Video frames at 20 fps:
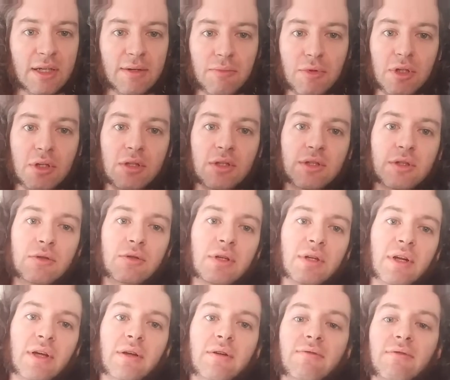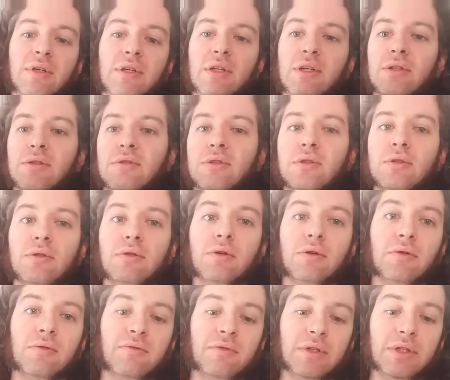I'm going to shoot another video soon,
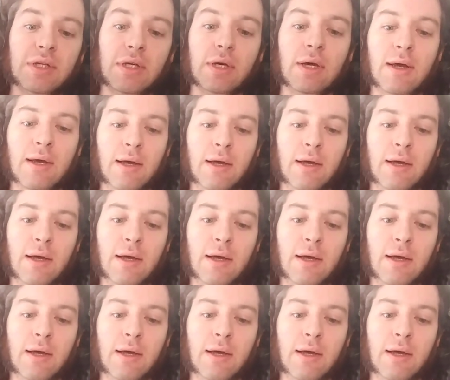hopefully,